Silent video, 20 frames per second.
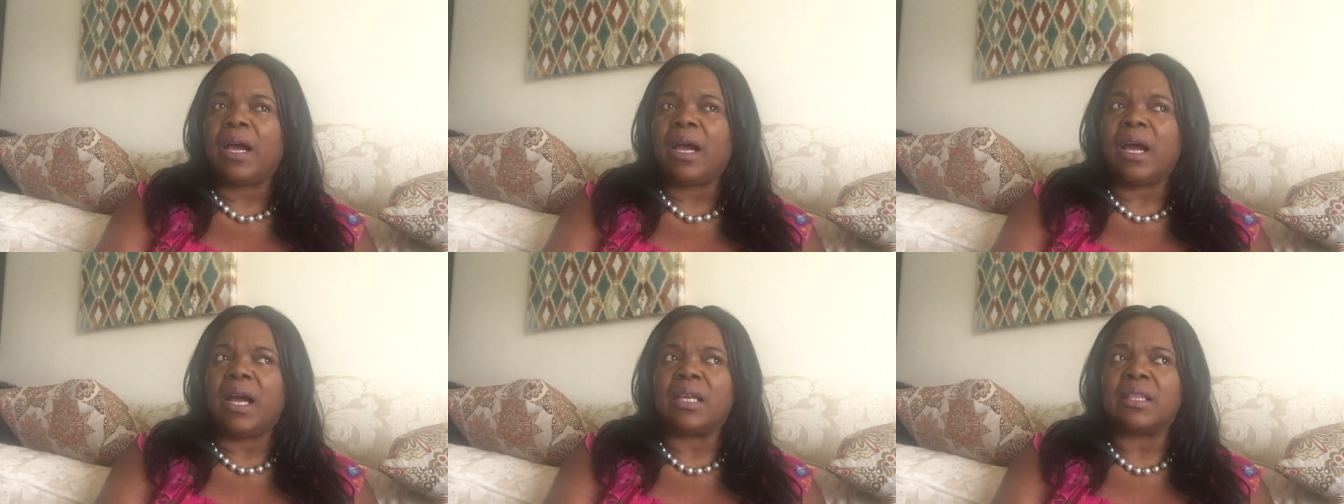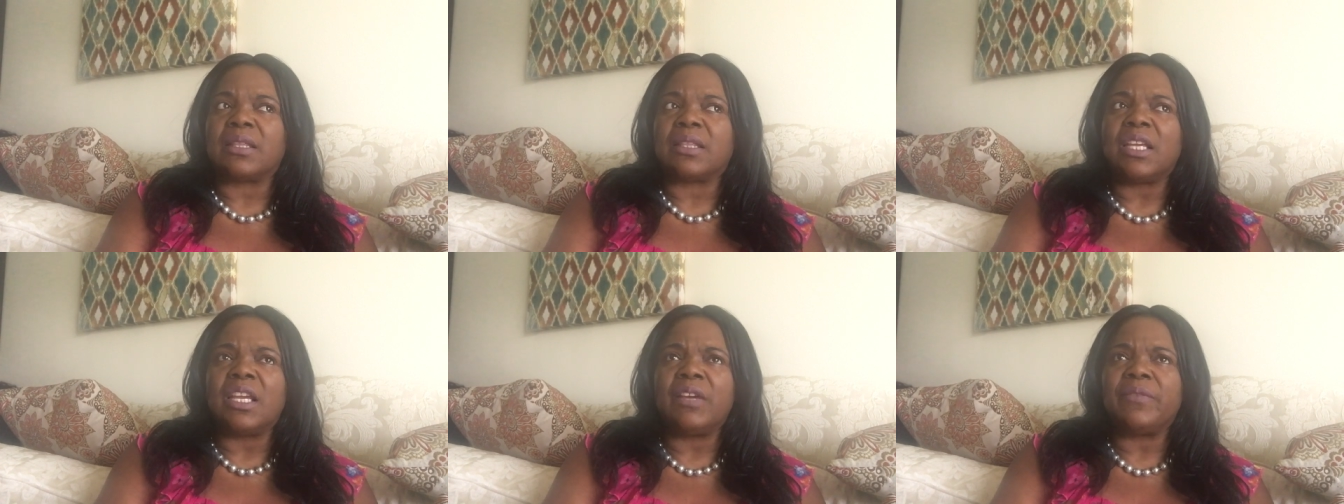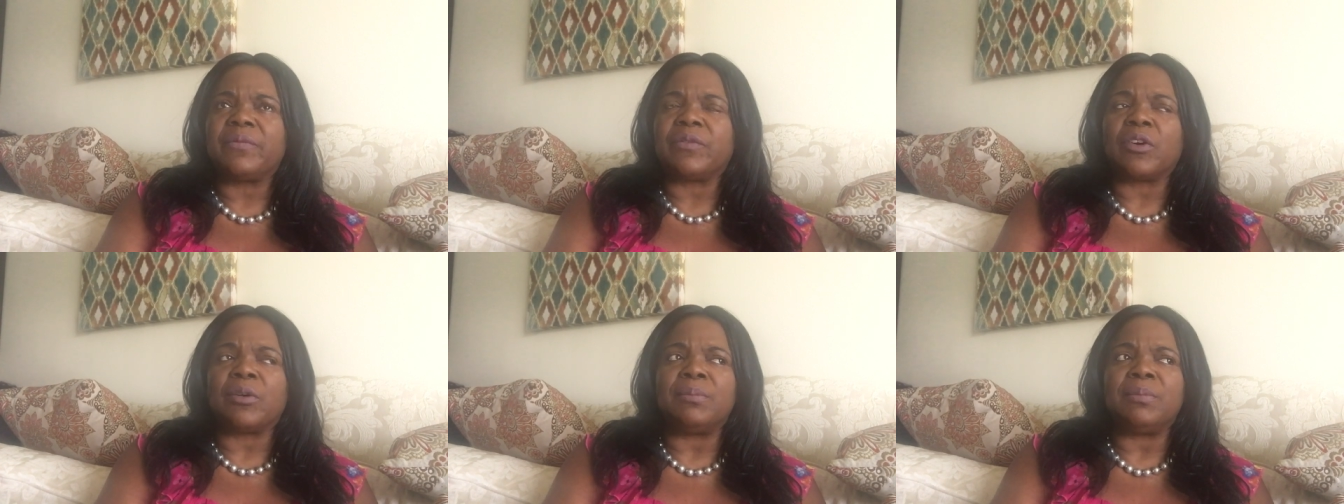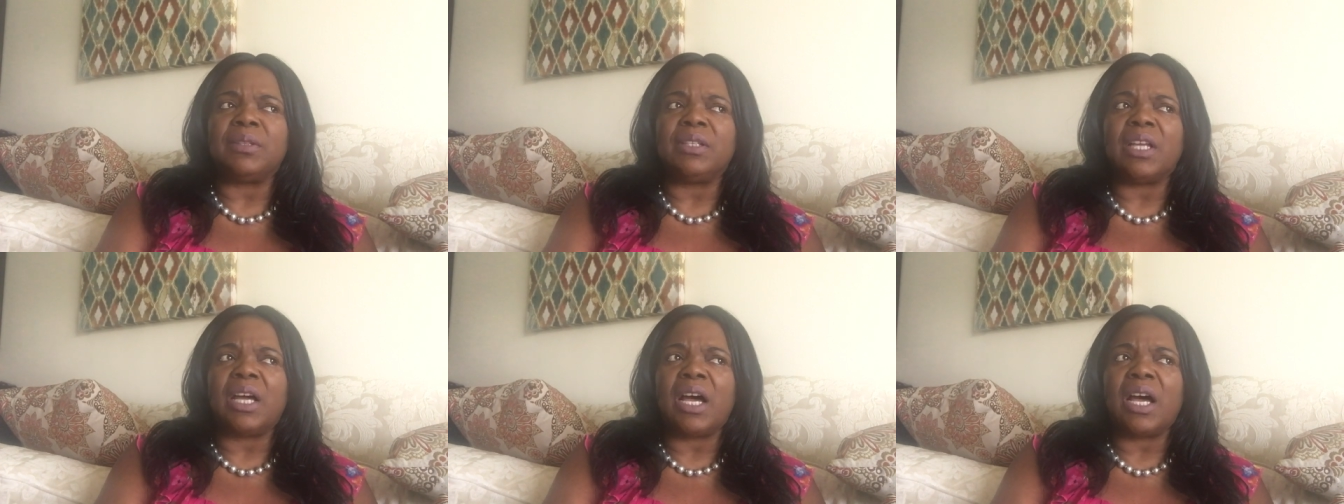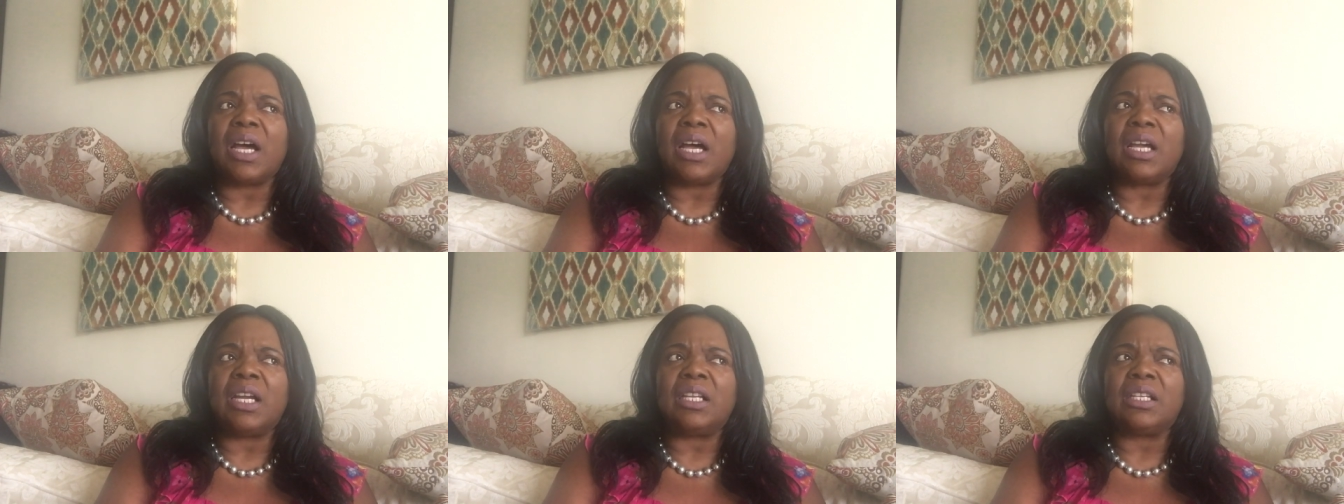I think, from
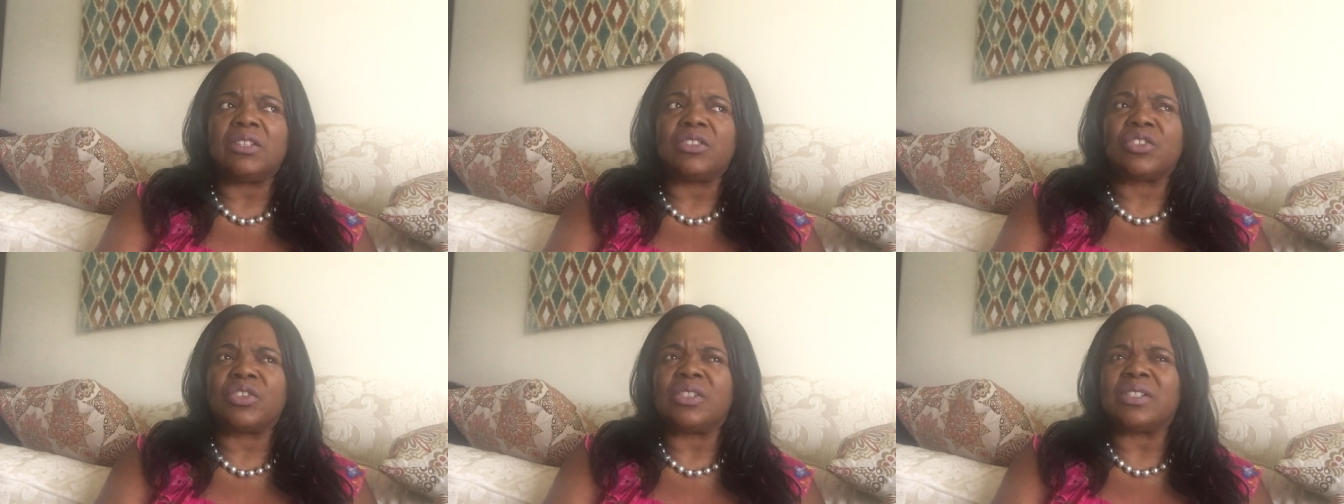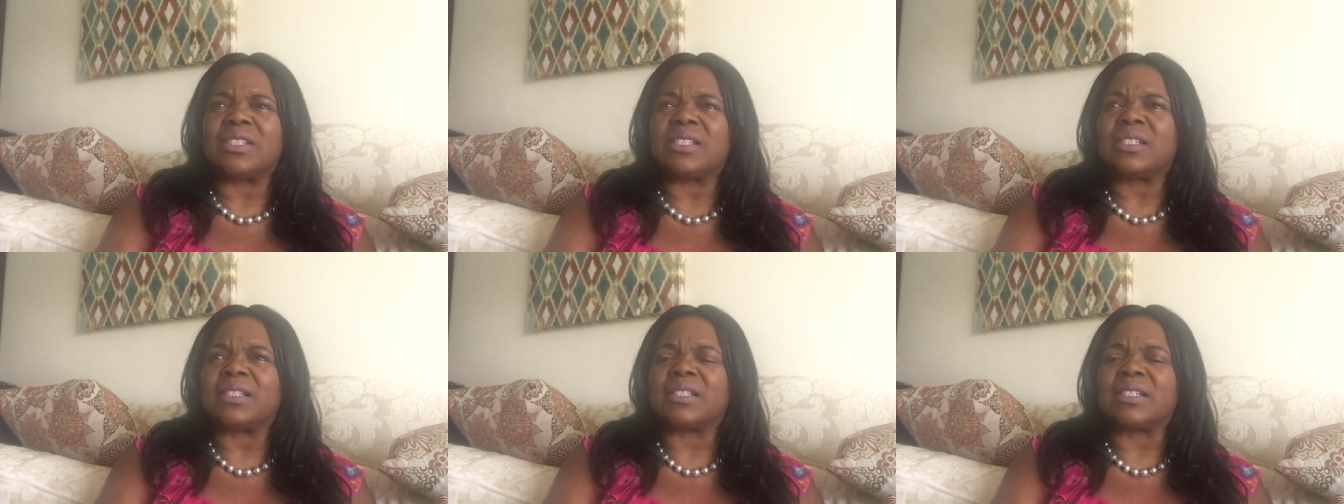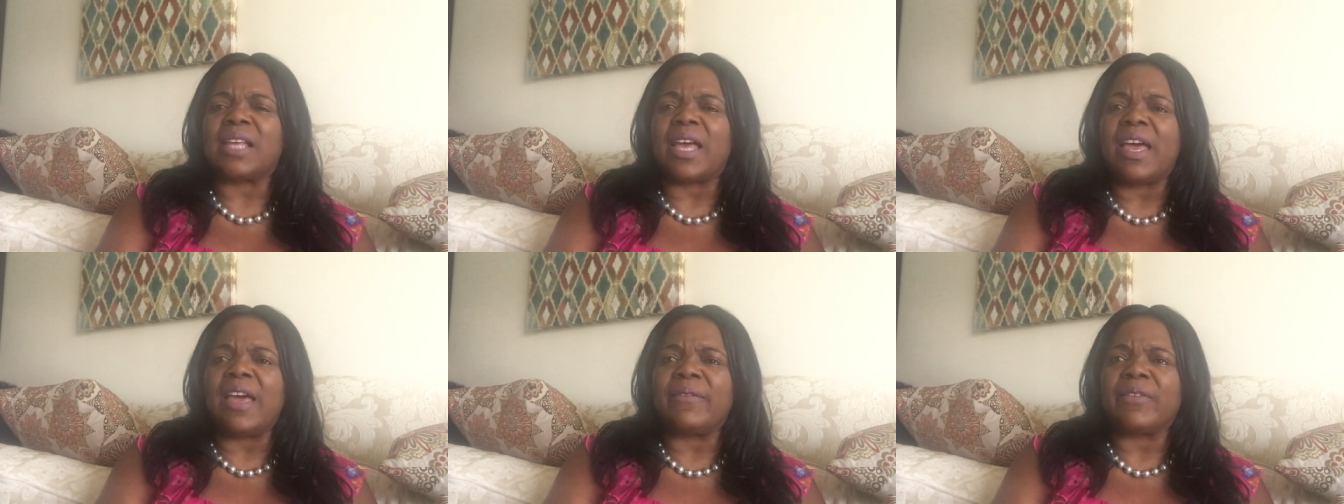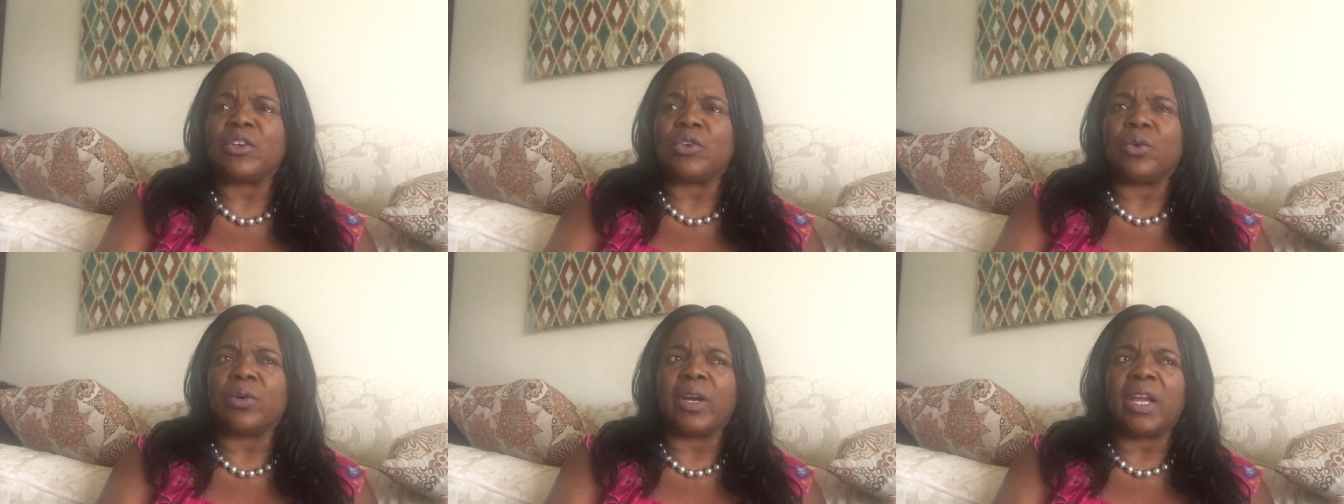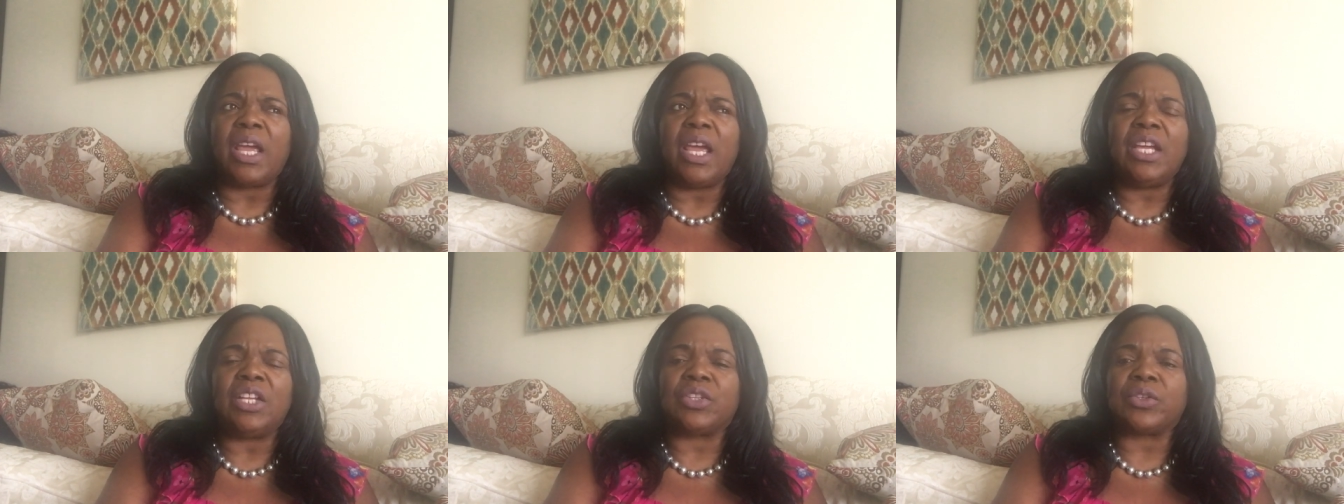nine to seven or
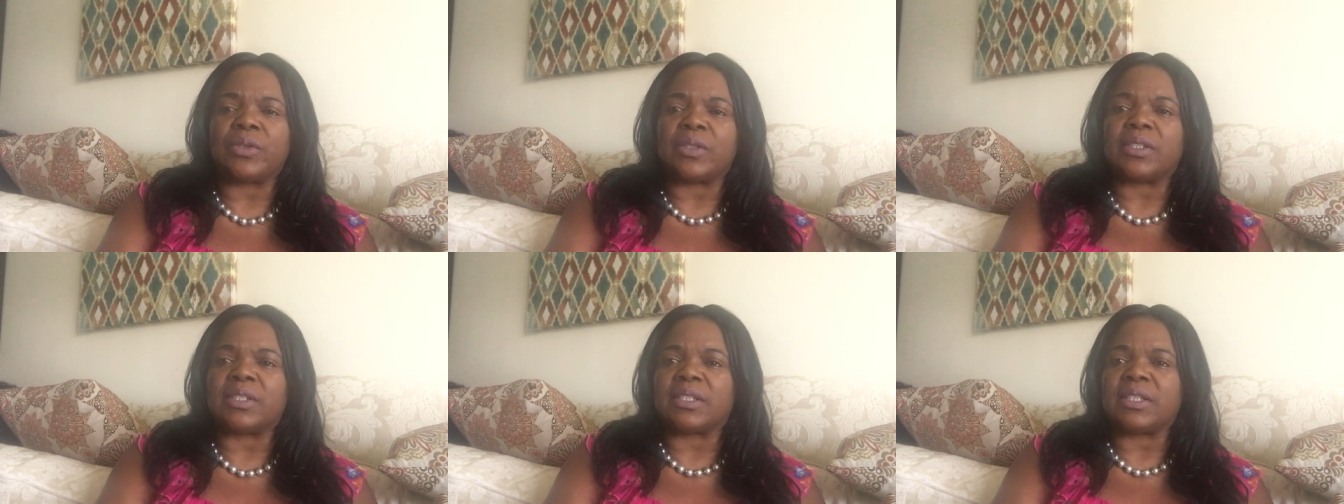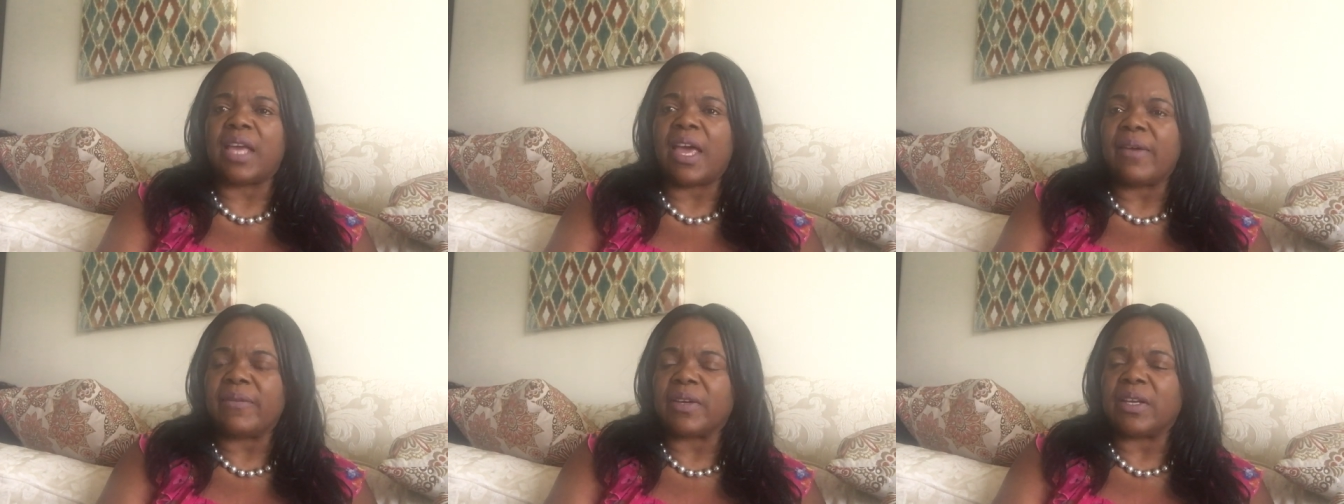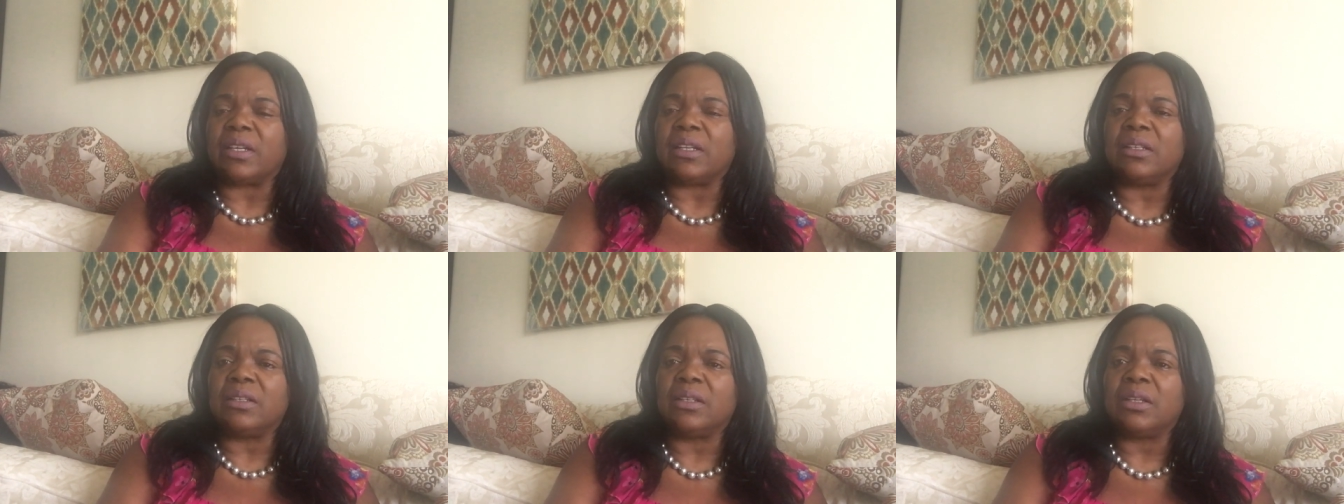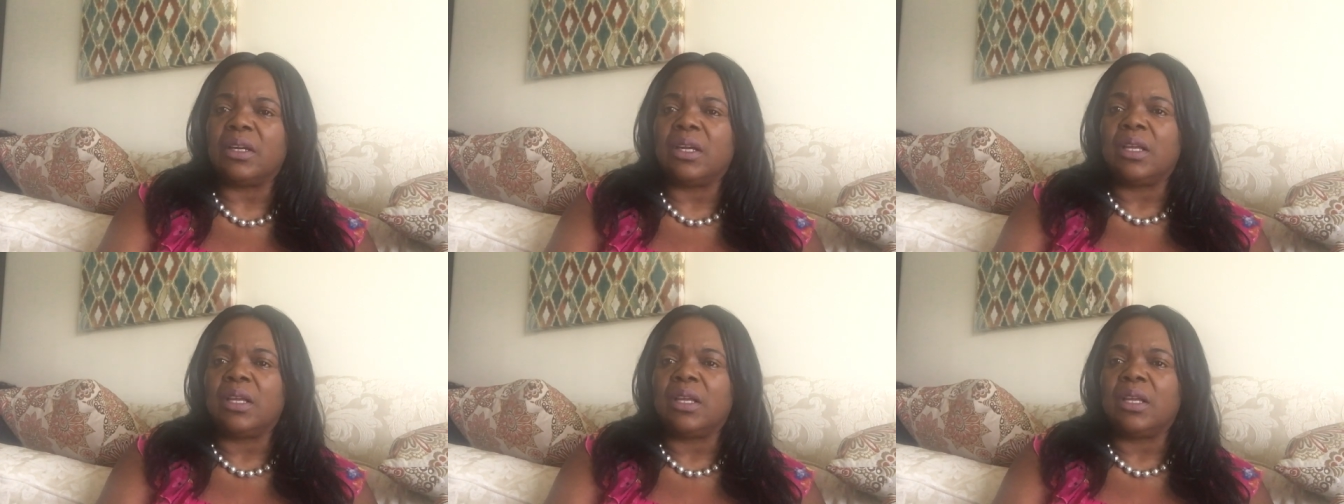eight to seven